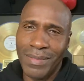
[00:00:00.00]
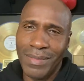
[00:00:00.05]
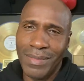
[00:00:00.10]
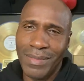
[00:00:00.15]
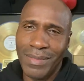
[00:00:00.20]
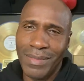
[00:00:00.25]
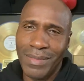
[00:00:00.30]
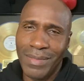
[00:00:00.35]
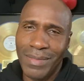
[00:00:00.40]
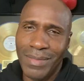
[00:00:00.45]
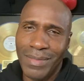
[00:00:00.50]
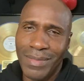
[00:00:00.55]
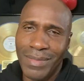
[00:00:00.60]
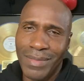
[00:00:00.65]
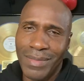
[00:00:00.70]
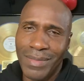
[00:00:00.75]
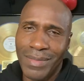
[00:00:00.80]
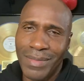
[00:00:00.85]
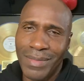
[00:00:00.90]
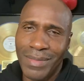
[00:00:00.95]

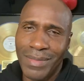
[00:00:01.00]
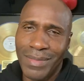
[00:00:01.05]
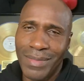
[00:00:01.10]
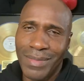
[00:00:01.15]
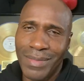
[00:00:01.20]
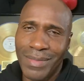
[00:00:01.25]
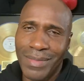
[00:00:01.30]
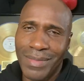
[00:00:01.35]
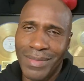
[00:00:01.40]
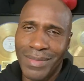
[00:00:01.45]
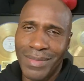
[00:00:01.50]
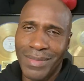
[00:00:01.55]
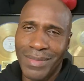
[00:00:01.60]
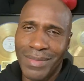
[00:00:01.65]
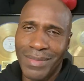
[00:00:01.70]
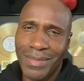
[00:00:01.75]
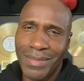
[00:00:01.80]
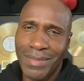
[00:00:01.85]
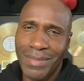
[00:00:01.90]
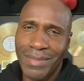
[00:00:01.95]

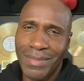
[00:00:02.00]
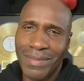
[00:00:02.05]
Nothing is said.